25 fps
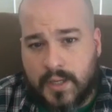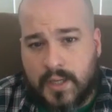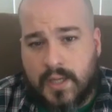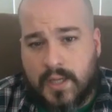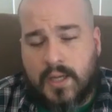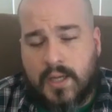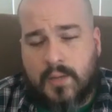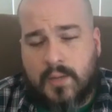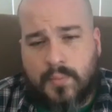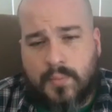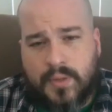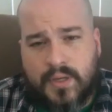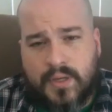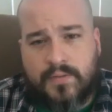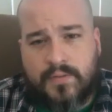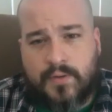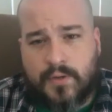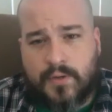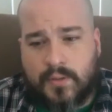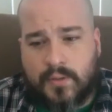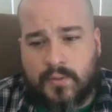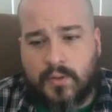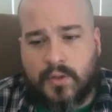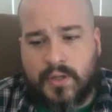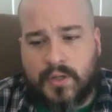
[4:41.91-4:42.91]
But if
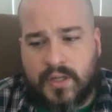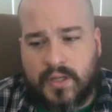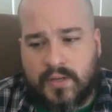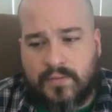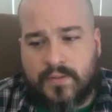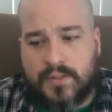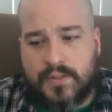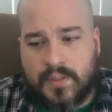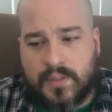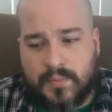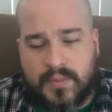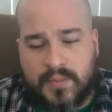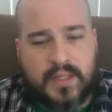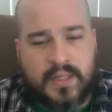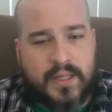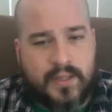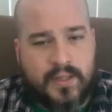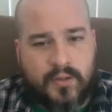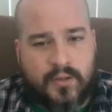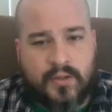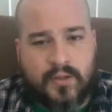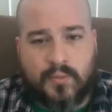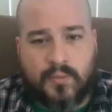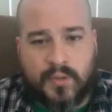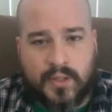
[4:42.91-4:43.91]
you're looking for something that
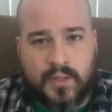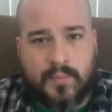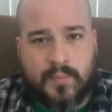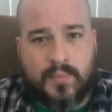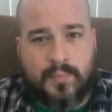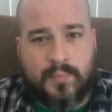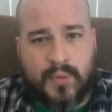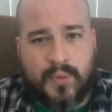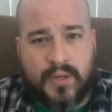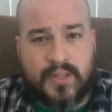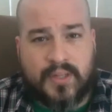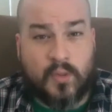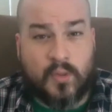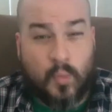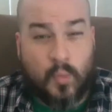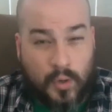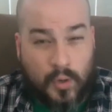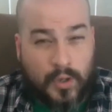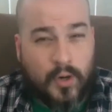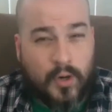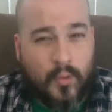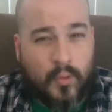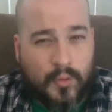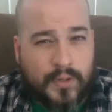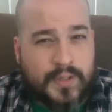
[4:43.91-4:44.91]
you can really put as a
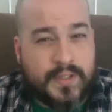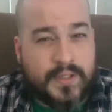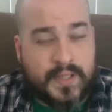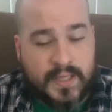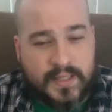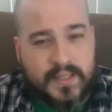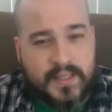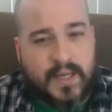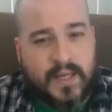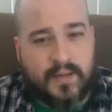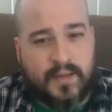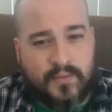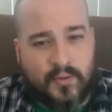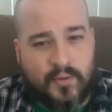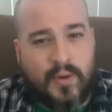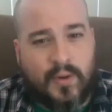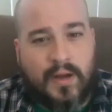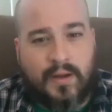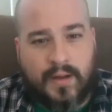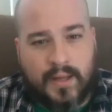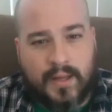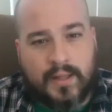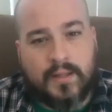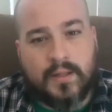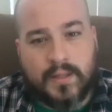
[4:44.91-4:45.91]
workforce, that's kind of the route
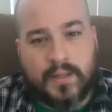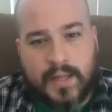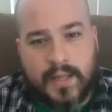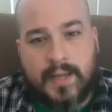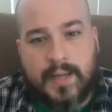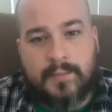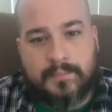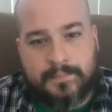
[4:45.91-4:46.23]
I look at.